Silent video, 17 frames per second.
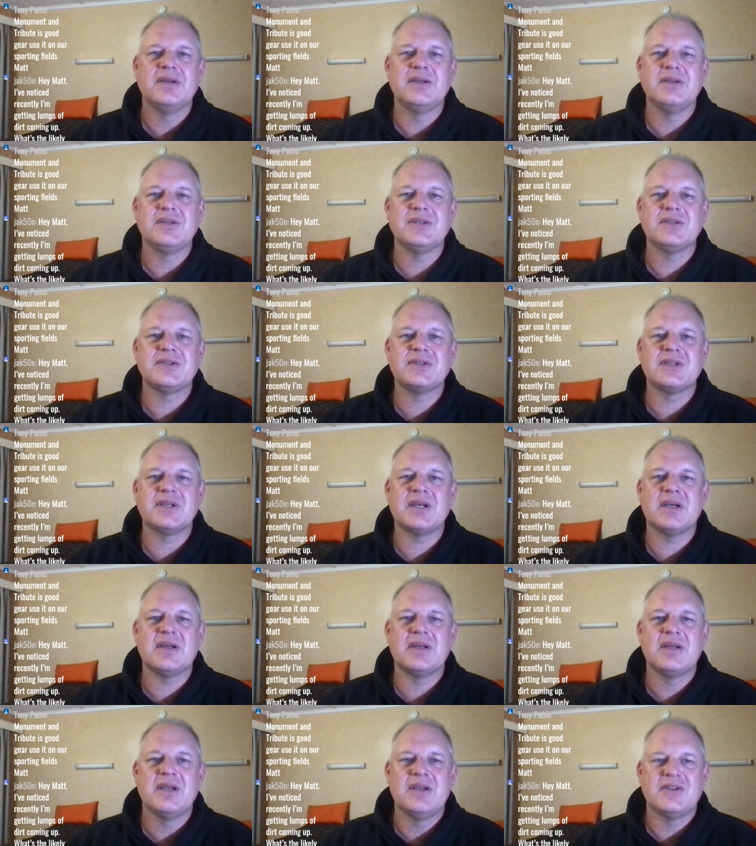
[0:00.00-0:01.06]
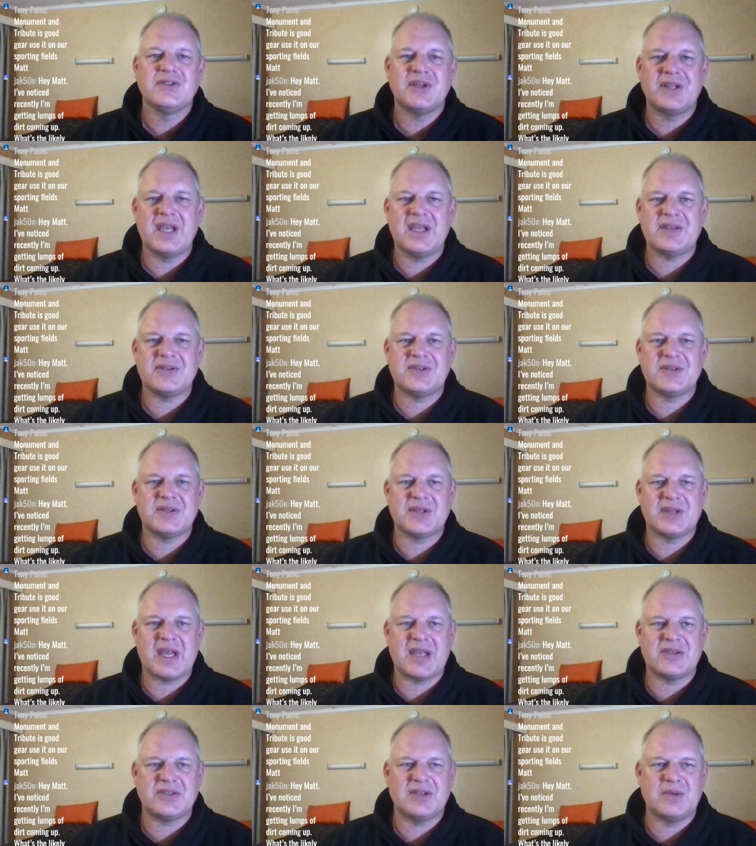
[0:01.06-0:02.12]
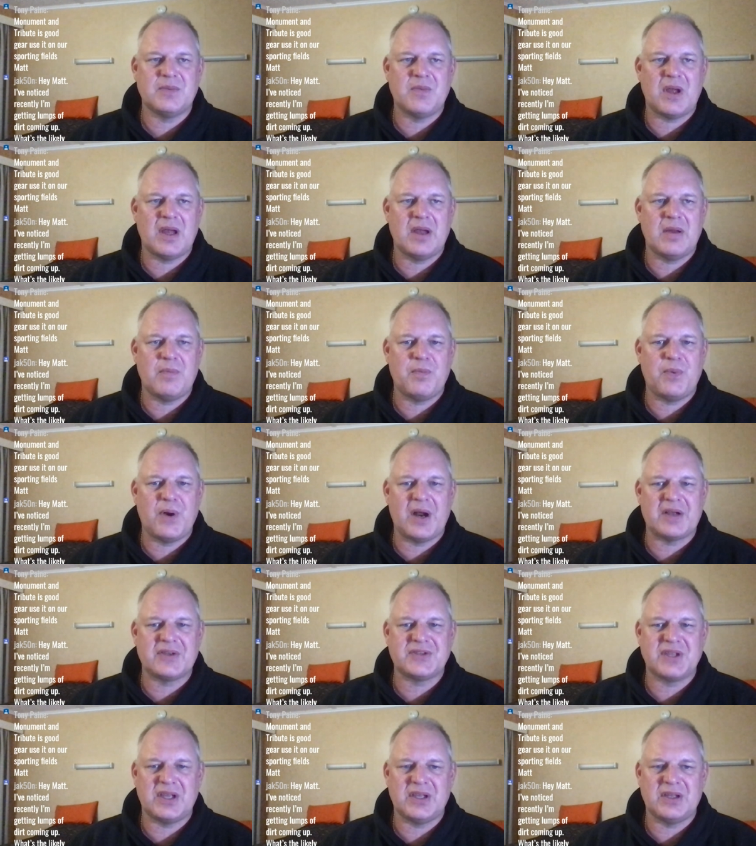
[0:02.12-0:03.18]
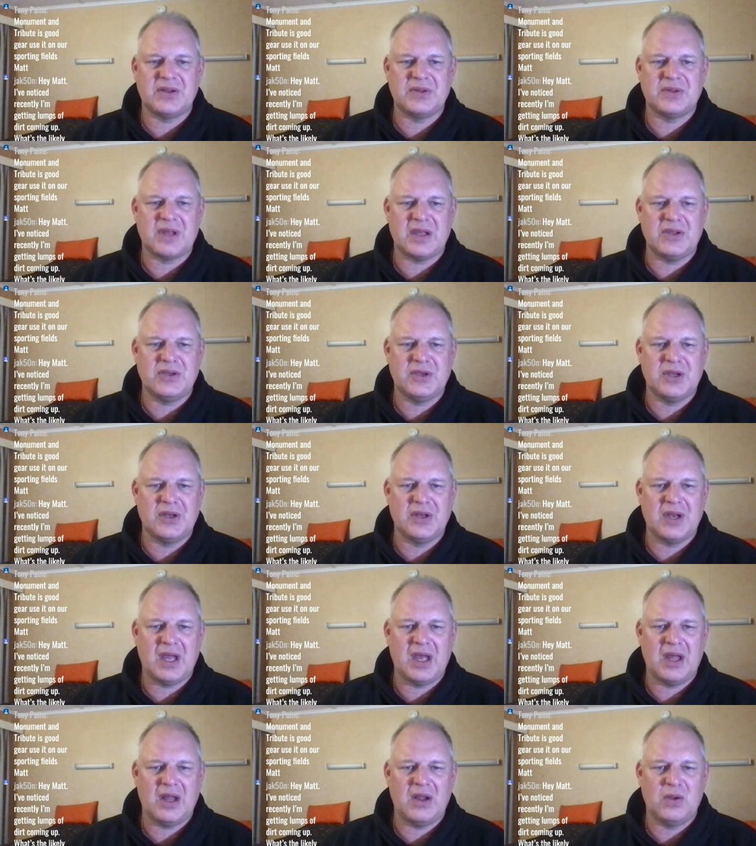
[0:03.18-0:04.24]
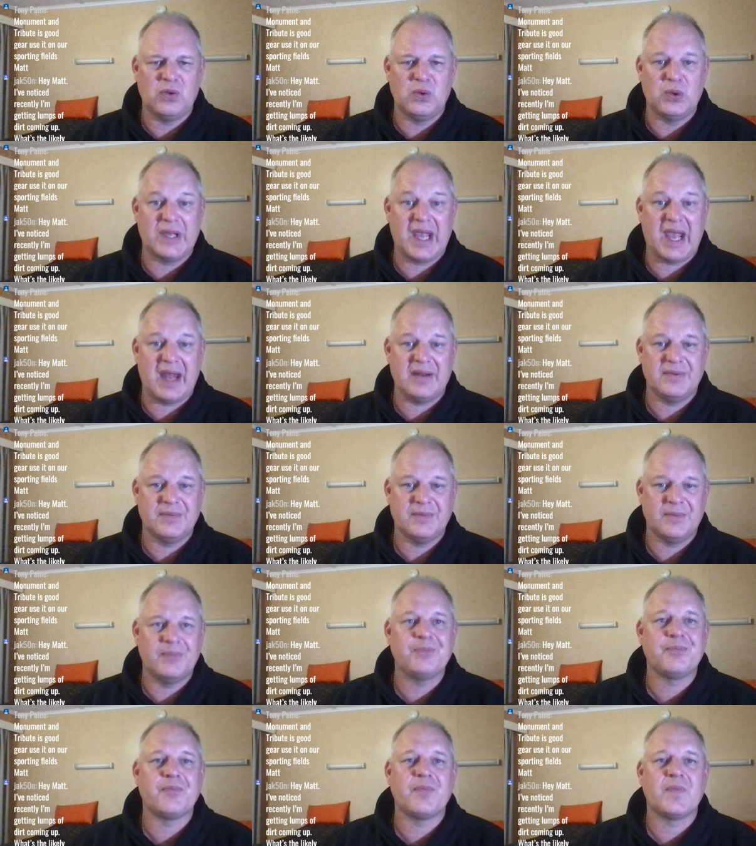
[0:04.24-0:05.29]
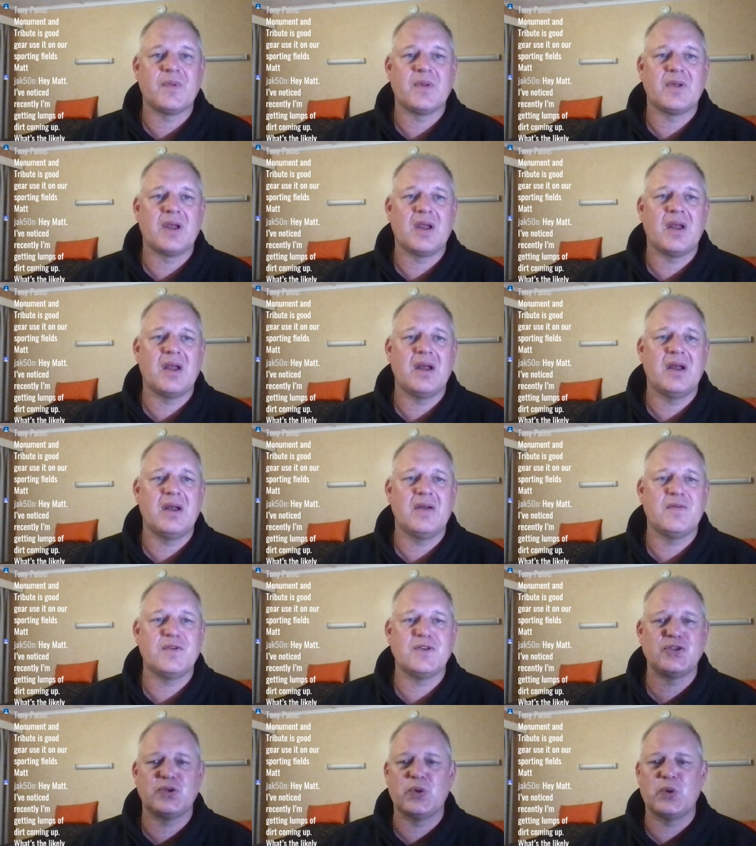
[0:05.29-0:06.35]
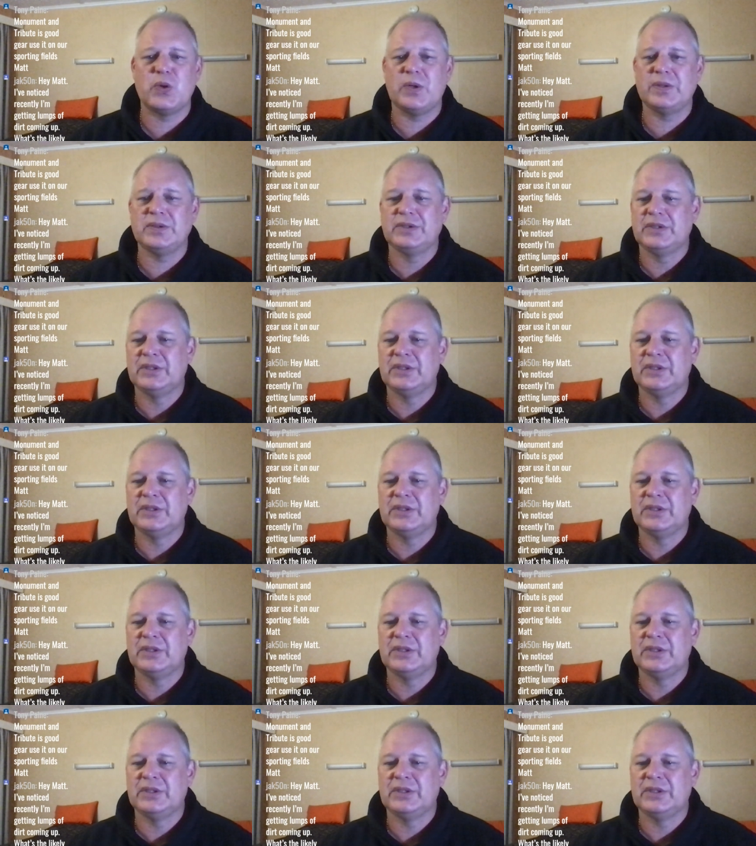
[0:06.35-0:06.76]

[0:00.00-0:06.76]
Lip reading: You just so that's some products that you can look at. For sure,